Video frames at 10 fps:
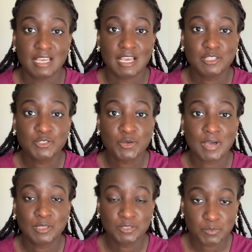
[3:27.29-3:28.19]
And so
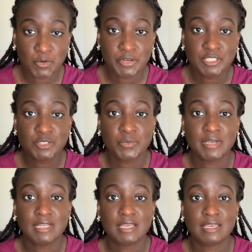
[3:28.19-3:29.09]
I looked more into
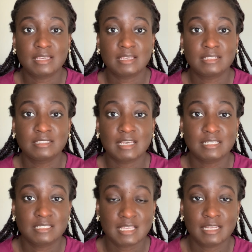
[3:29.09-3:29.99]
it and I
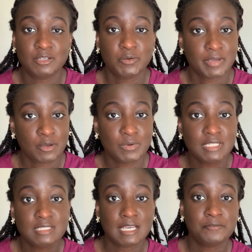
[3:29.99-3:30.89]
decided, okay, when
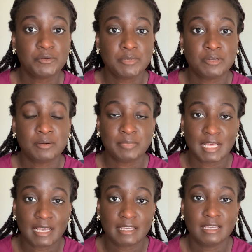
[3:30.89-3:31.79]
it's time for me to
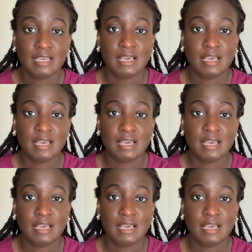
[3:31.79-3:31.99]
apply,